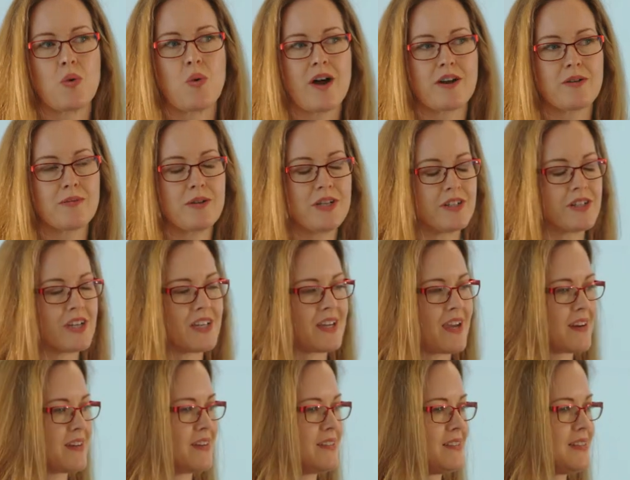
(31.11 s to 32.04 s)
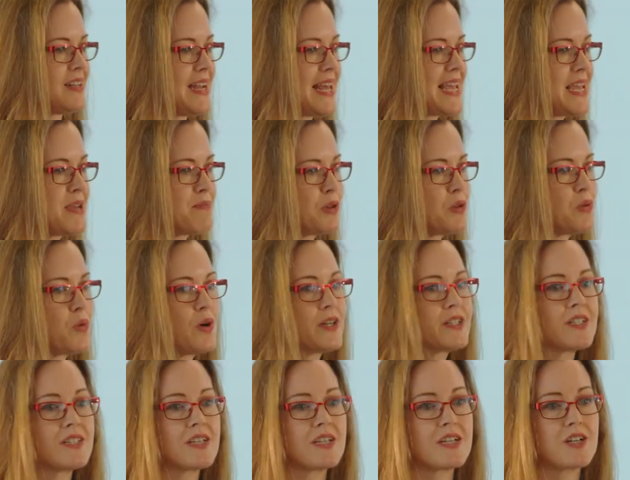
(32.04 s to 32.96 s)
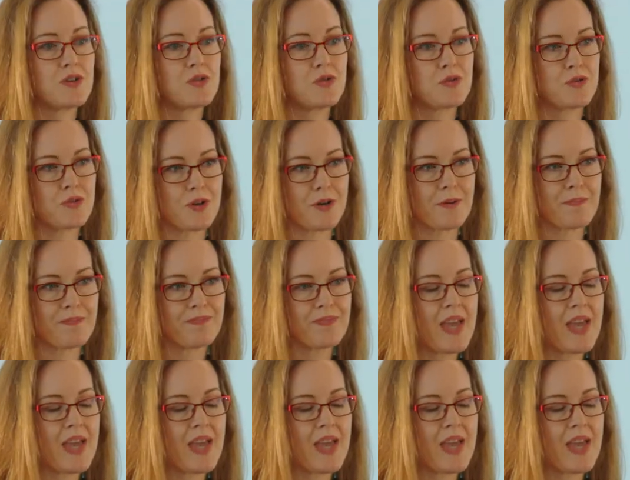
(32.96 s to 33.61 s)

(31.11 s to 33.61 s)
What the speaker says: what are we looking at on the label, what do they go for?